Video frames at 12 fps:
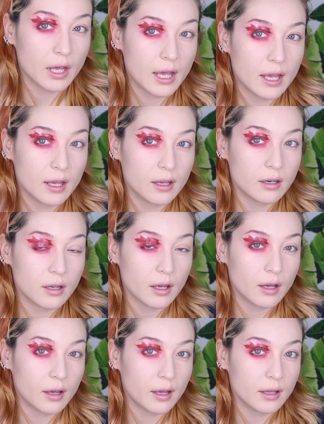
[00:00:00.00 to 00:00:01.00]
And
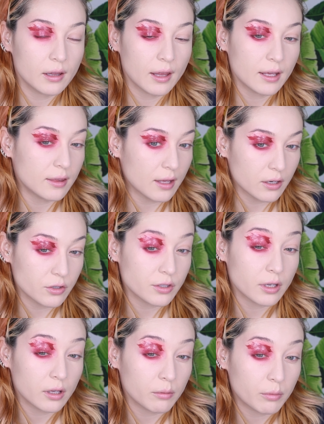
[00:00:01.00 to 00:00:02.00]
I like that
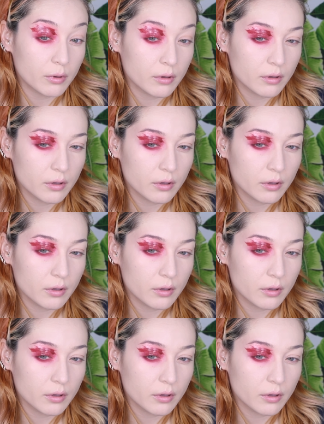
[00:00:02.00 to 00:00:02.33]
shape.